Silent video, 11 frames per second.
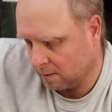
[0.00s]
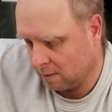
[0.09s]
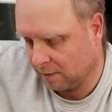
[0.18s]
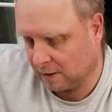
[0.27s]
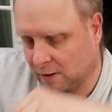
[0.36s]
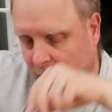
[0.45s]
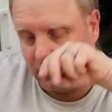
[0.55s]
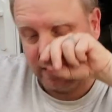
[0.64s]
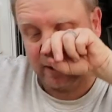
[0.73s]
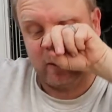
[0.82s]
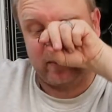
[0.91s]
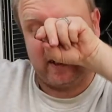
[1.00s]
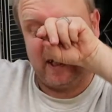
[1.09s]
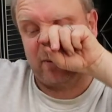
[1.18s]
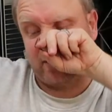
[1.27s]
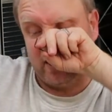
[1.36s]
Obviously doing this I'm going
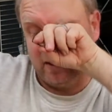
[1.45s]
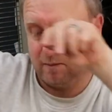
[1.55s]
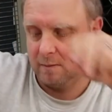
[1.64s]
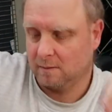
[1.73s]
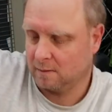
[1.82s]
to have to